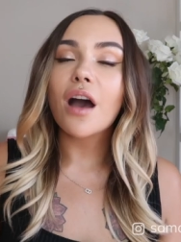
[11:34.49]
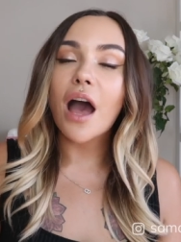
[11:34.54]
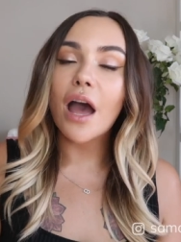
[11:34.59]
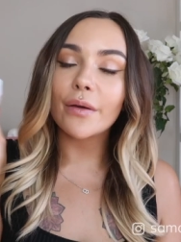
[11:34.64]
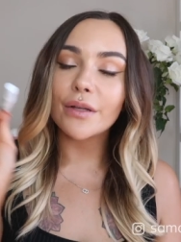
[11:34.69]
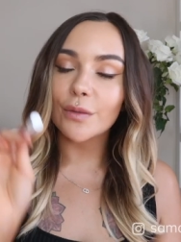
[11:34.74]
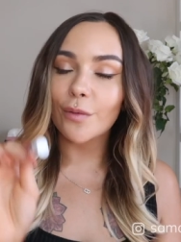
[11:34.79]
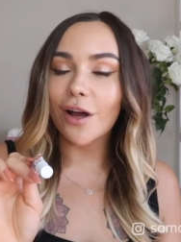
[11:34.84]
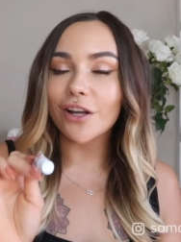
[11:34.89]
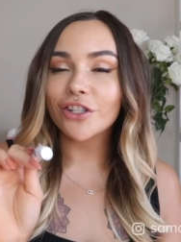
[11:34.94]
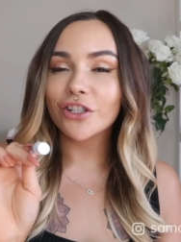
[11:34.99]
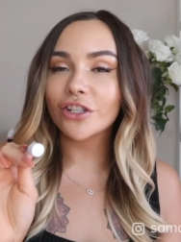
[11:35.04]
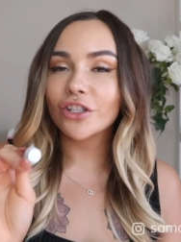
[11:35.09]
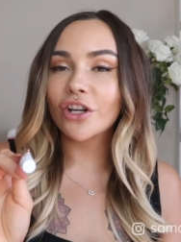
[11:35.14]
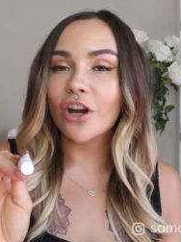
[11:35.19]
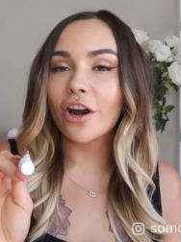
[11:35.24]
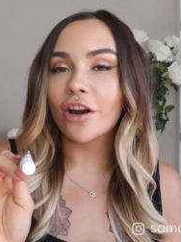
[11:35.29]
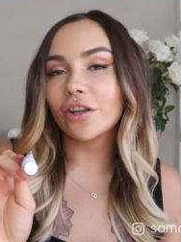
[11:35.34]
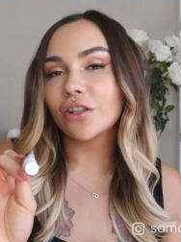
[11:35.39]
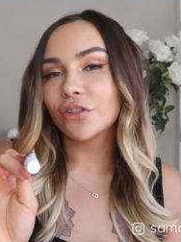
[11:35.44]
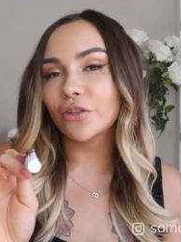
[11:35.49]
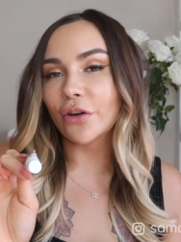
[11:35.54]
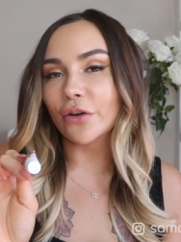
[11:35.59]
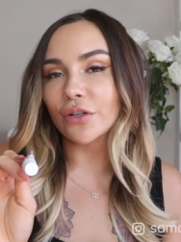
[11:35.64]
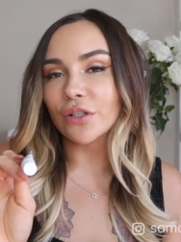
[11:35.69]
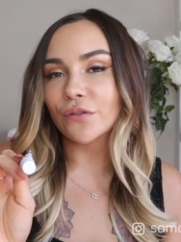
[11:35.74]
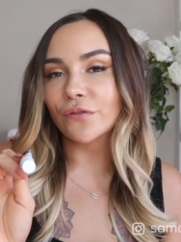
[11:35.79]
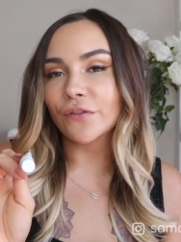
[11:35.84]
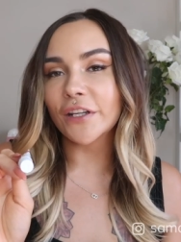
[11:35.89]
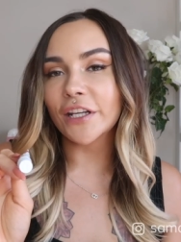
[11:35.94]
I was watching a Charles
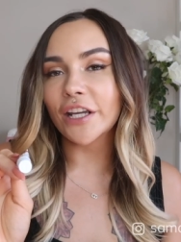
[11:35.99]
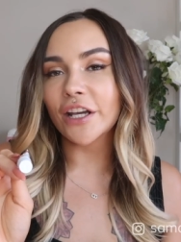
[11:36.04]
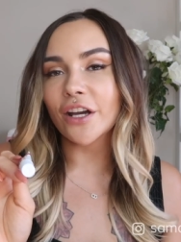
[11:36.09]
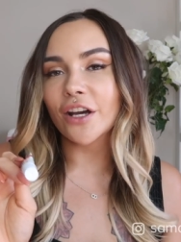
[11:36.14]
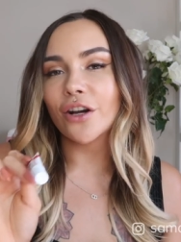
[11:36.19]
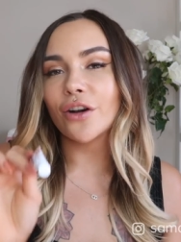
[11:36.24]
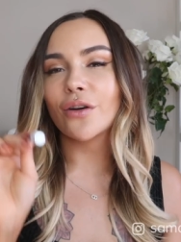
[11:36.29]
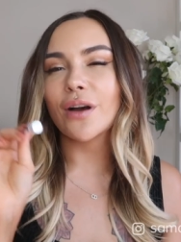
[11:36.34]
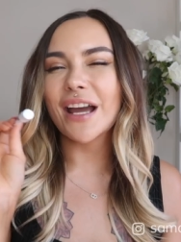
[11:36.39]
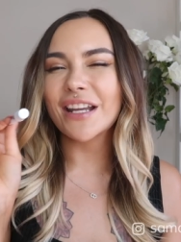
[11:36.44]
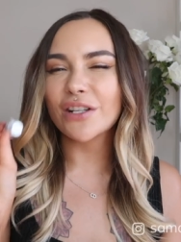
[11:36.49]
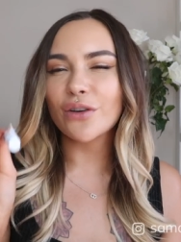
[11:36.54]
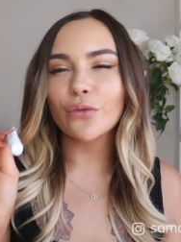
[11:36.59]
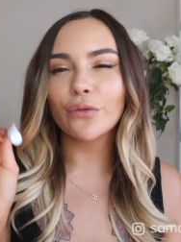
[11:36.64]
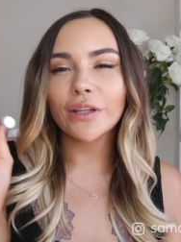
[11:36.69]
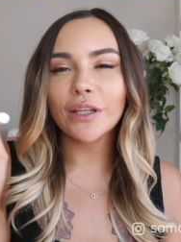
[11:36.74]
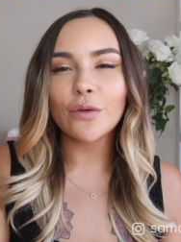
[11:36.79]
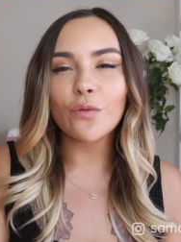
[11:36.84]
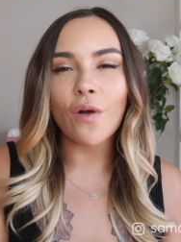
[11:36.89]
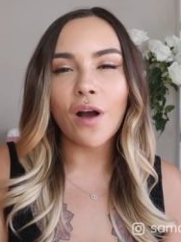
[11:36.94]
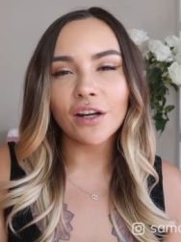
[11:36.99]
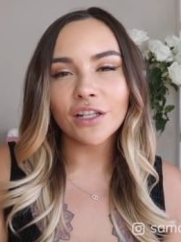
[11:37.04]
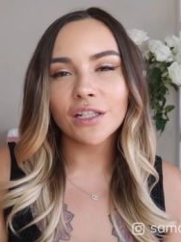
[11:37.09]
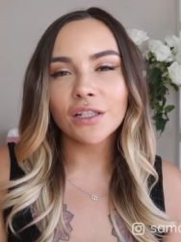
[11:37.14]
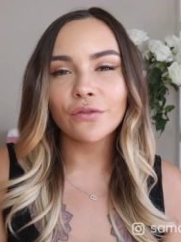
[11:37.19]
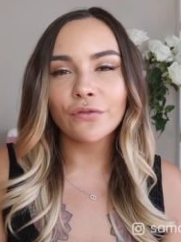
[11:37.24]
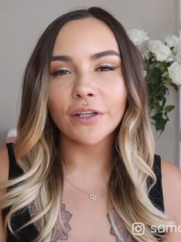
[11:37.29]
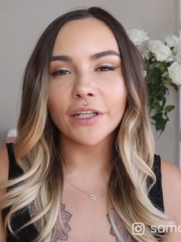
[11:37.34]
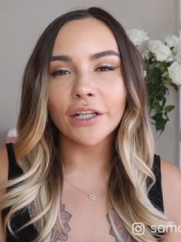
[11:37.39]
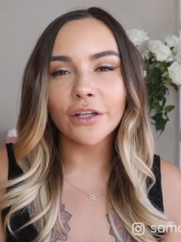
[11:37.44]
Gross video. I don't really watch
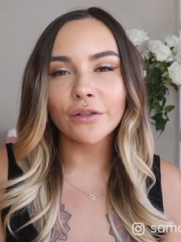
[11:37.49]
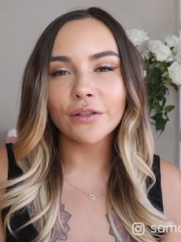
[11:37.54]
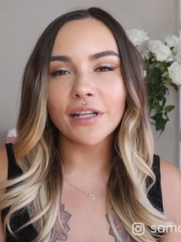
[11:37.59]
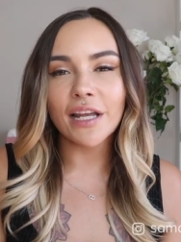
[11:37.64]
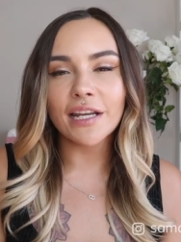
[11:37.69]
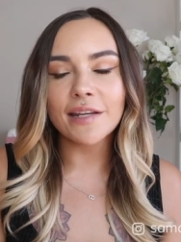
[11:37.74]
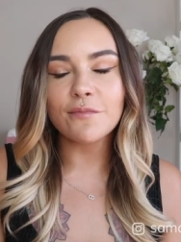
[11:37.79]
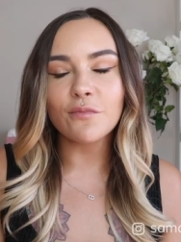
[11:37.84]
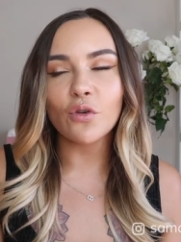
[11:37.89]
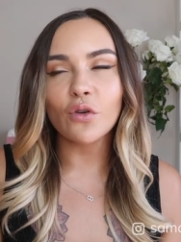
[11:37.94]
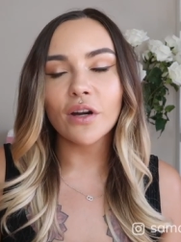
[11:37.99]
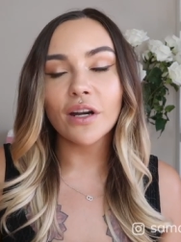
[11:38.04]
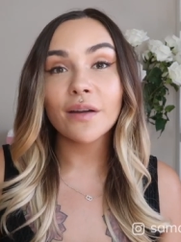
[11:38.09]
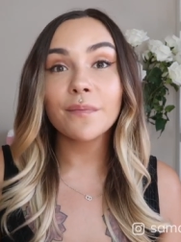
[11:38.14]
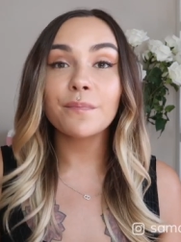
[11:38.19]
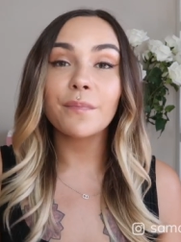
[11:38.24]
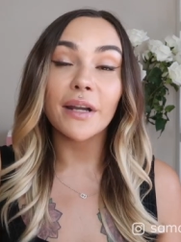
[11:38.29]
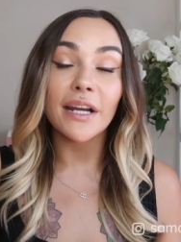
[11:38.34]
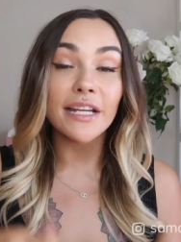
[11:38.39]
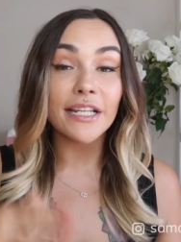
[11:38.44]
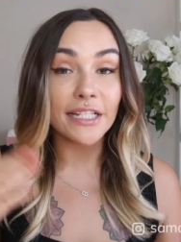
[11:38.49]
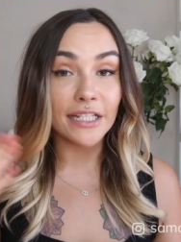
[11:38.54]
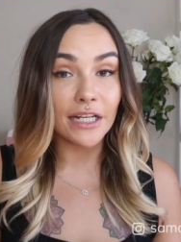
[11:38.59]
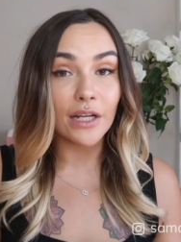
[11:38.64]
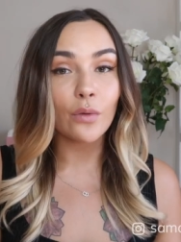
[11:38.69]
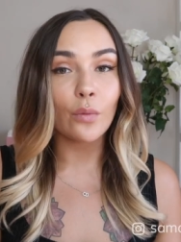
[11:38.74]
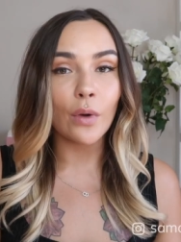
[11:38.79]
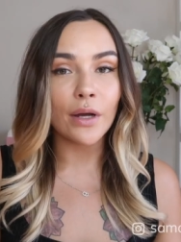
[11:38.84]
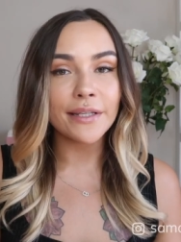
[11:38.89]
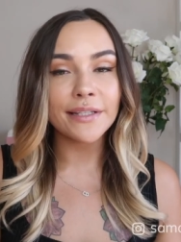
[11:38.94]
his videos anymore, but I did
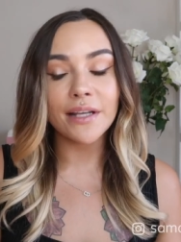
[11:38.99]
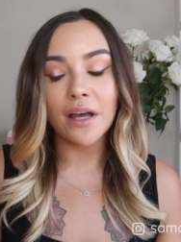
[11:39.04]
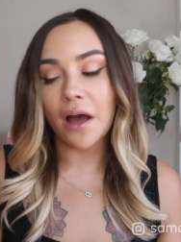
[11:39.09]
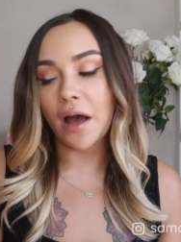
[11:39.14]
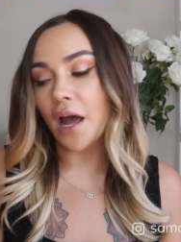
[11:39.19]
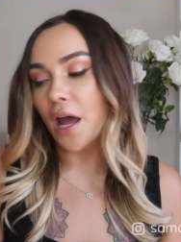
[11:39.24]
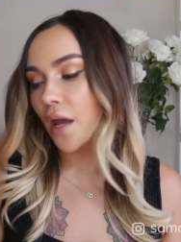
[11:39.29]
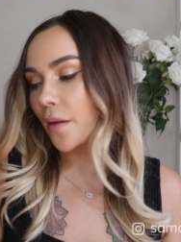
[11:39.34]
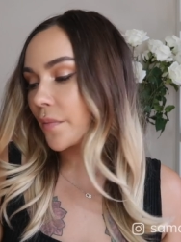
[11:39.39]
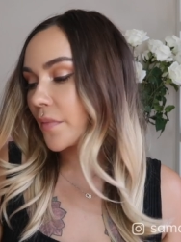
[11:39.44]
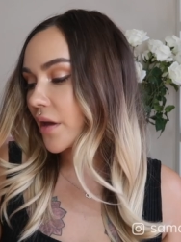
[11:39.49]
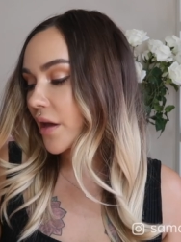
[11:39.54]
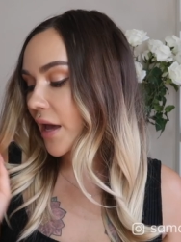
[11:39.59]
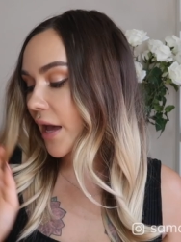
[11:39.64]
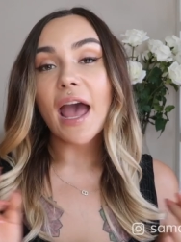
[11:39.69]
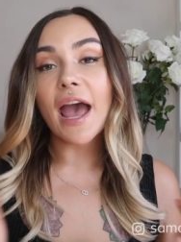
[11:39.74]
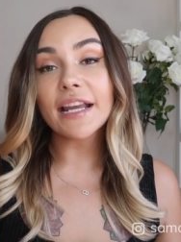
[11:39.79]
it one time.